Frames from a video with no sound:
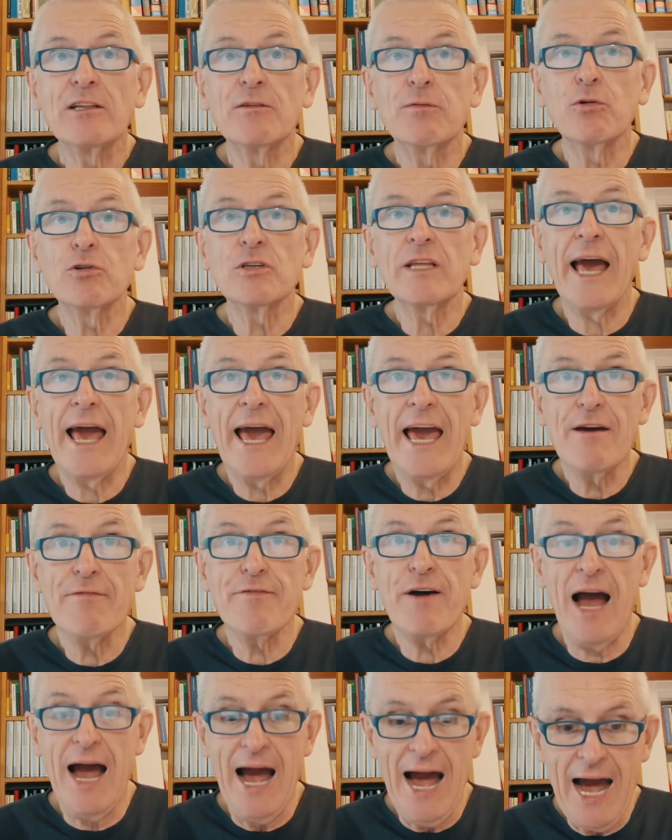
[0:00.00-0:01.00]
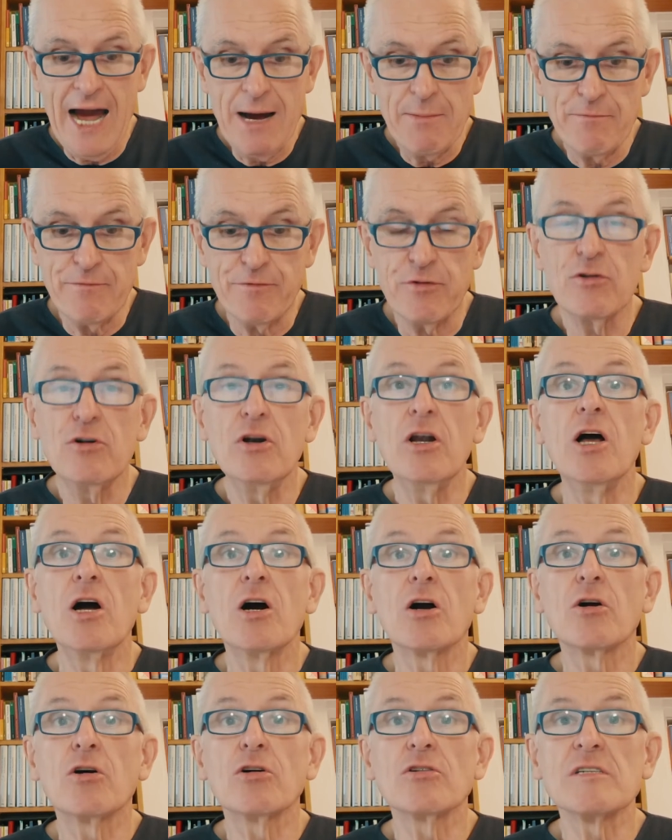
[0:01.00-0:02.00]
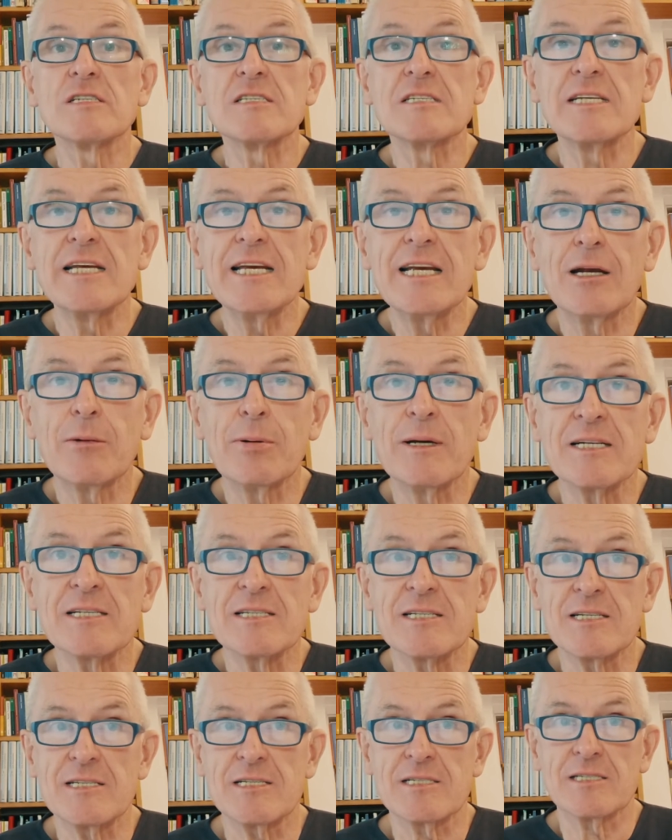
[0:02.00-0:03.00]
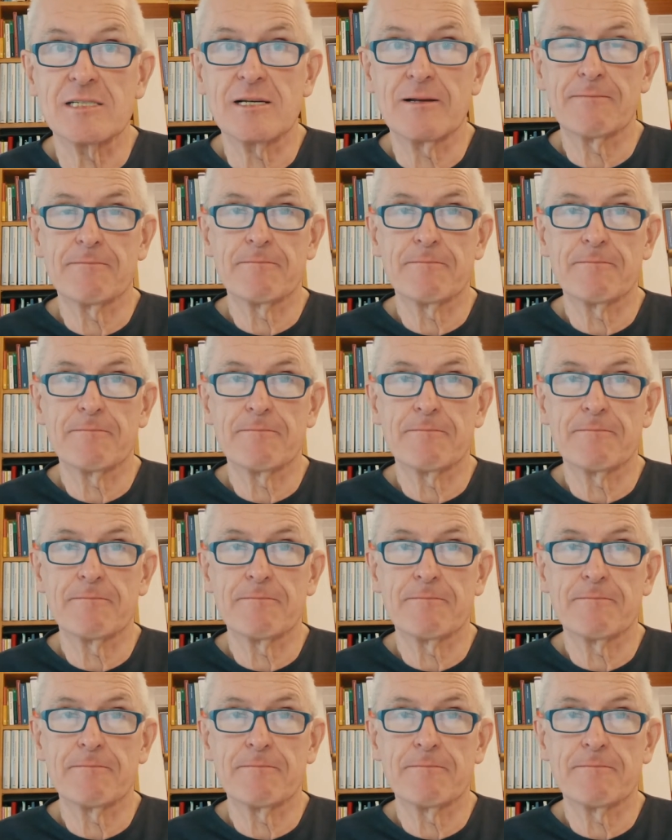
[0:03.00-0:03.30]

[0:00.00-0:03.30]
would have harmful consequences.